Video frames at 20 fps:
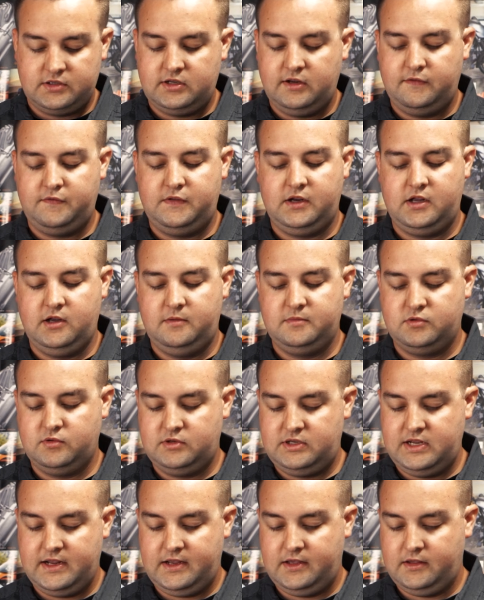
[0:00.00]
stuff that comes with
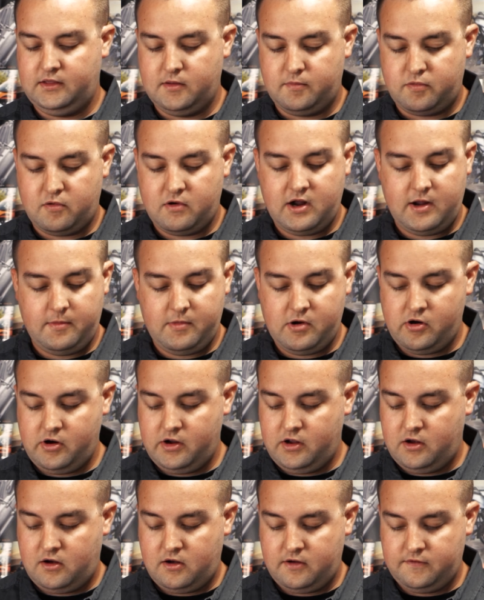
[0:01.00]
taking the
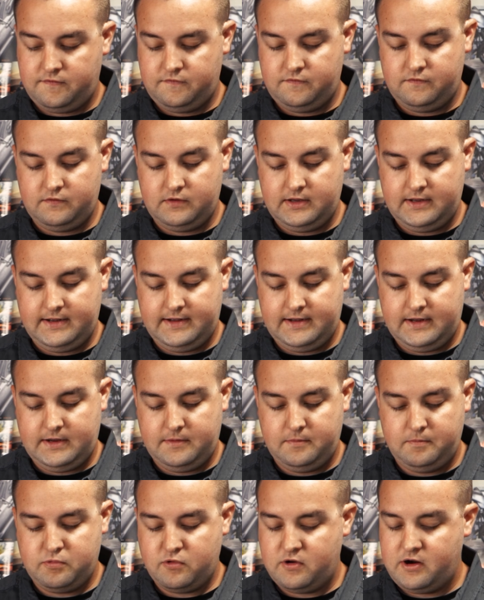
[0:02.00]
primary off,
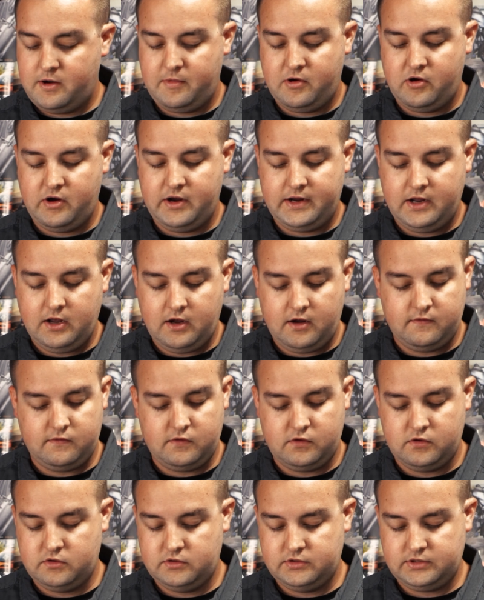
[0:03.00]
primary
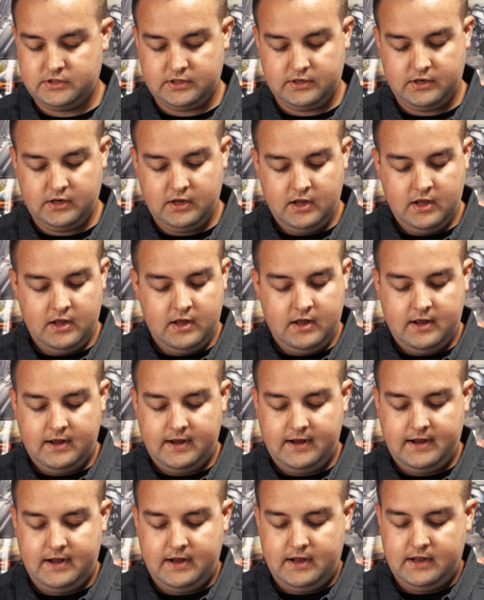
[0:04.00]
covers and
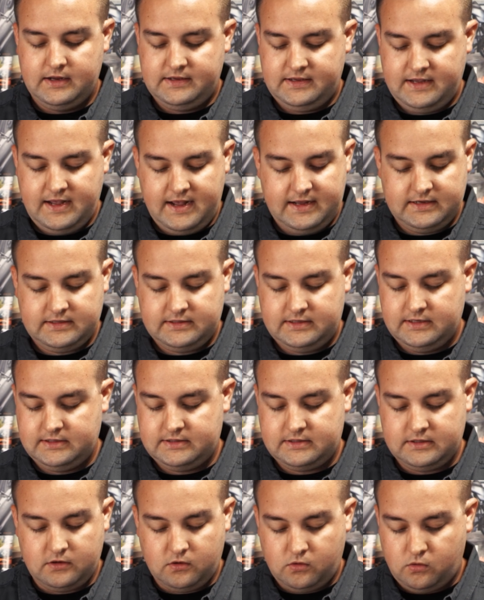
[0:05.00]

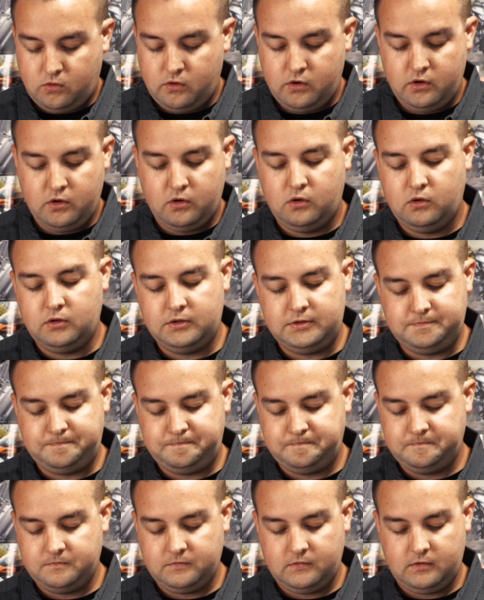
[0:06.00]
gaskets and oil and,
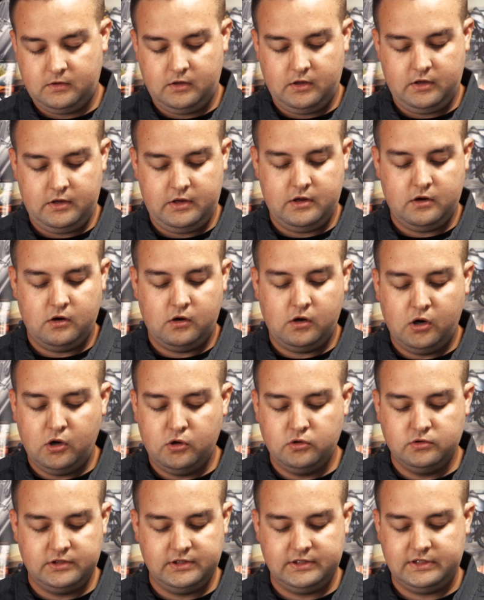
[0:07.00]
you know,
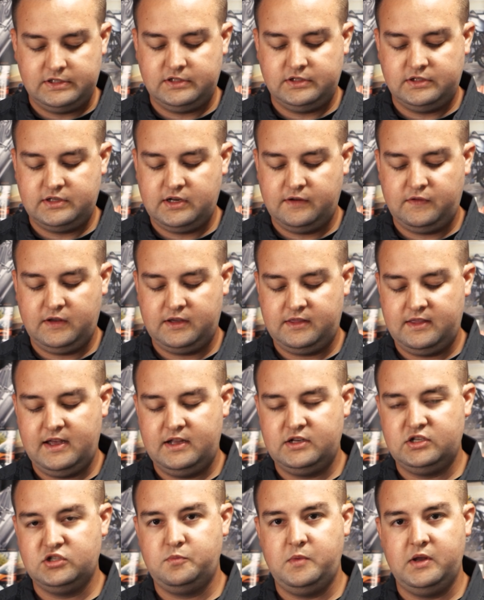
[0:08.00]
hoses and stuff like
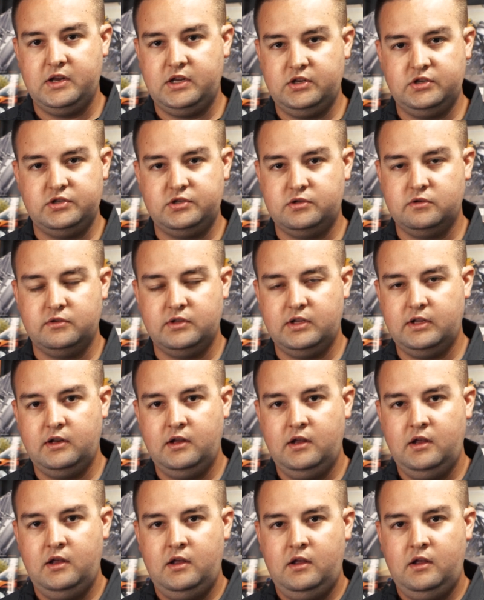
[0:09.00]
that, just making sure that